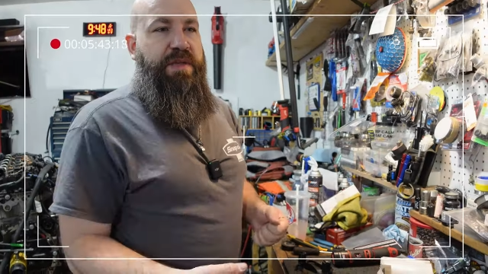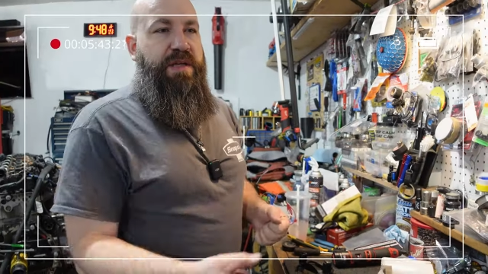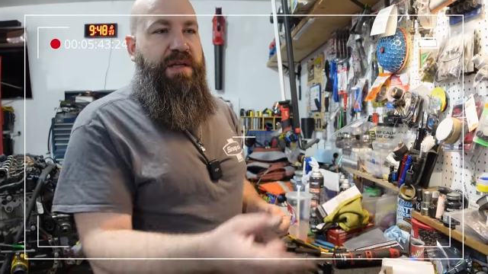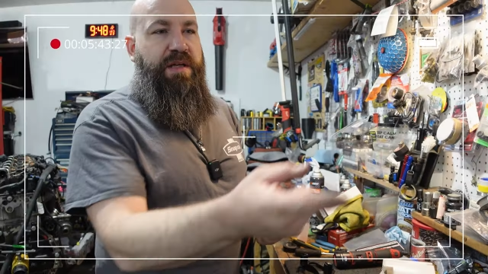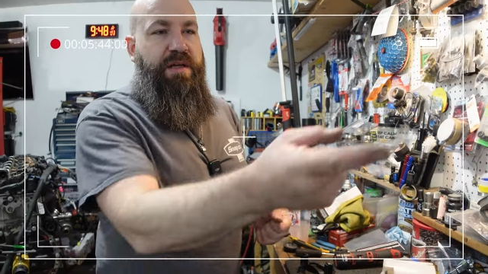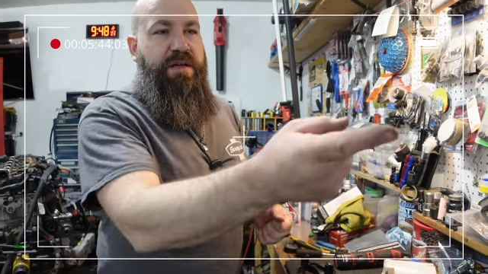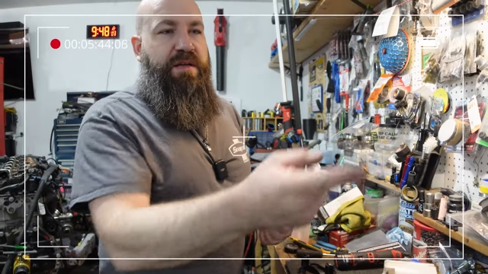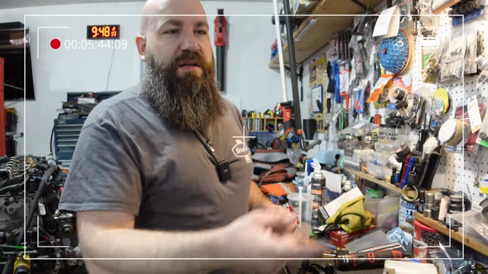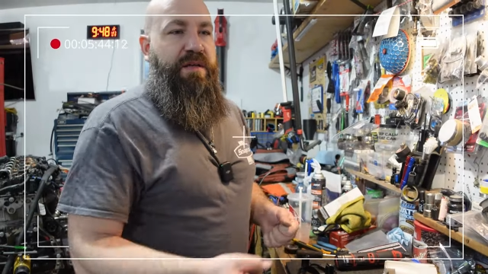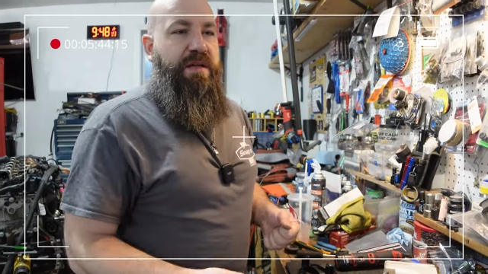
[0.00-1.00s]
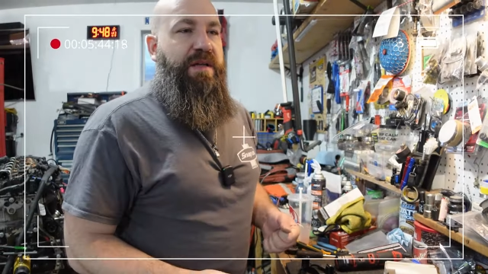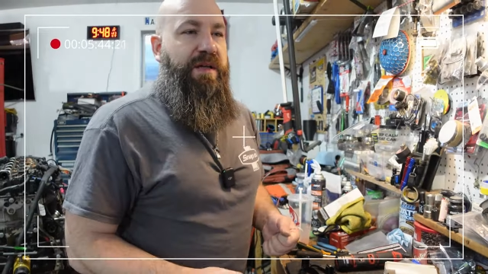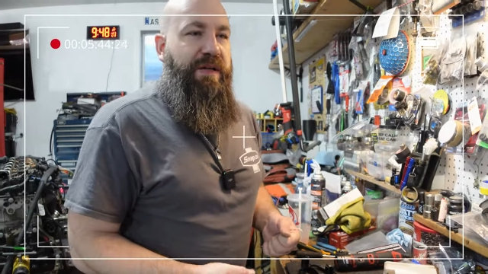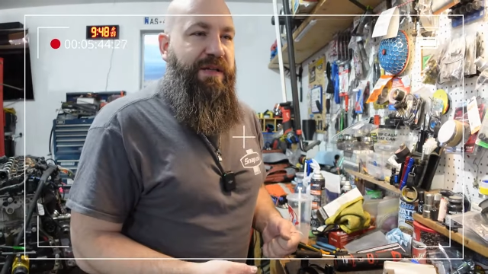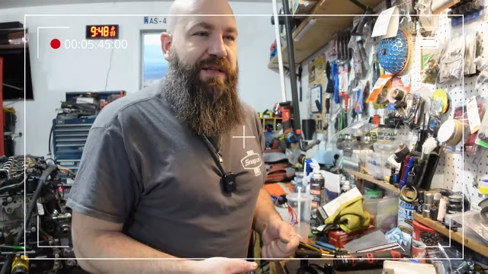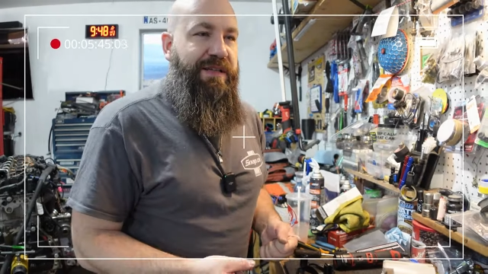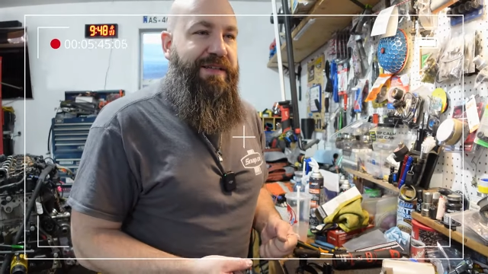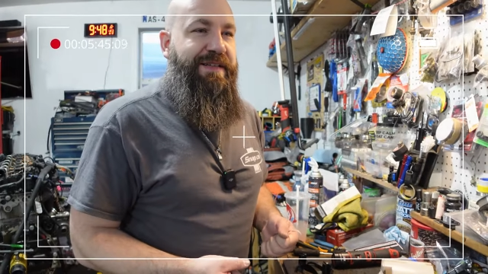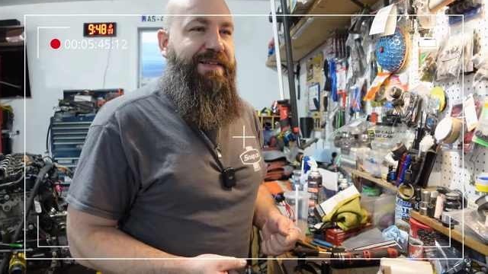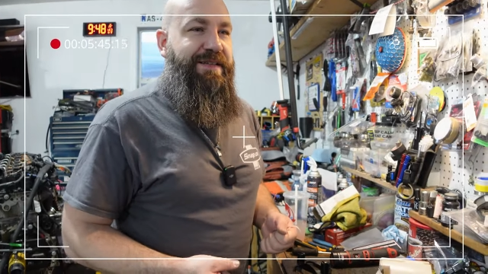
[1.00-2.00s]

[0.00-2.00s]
No one is speaking in this clip.